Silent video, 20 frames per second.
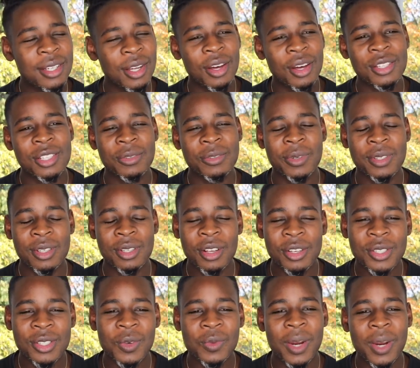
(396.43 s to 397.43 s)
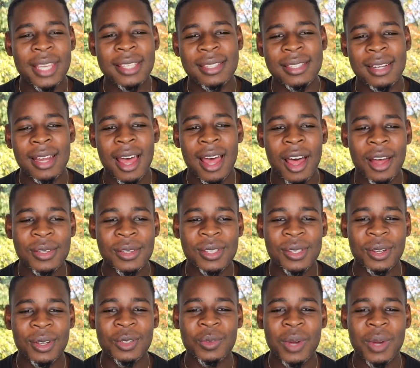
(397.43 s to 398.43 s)
Dawson was also raised in a
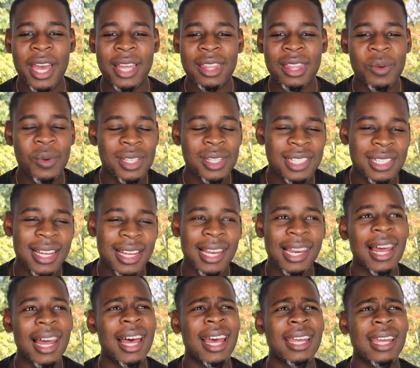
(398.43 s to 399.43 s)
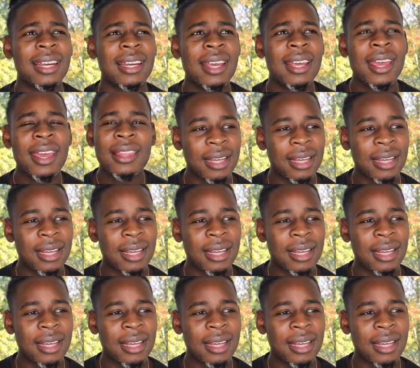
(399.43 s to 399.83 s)
household where there wasn't a line,